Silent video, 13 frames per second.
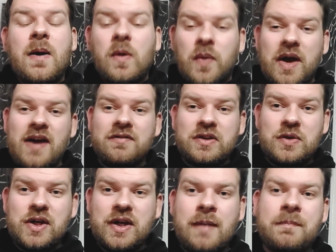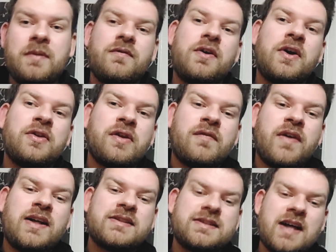We have the recap in front of
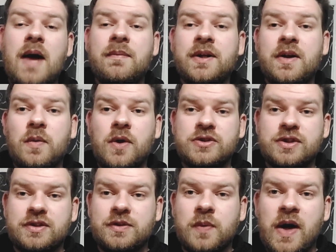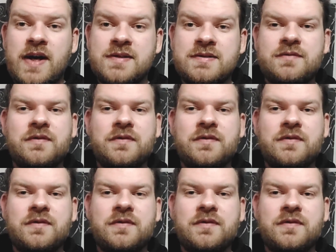us. I'm gonna watch it twice.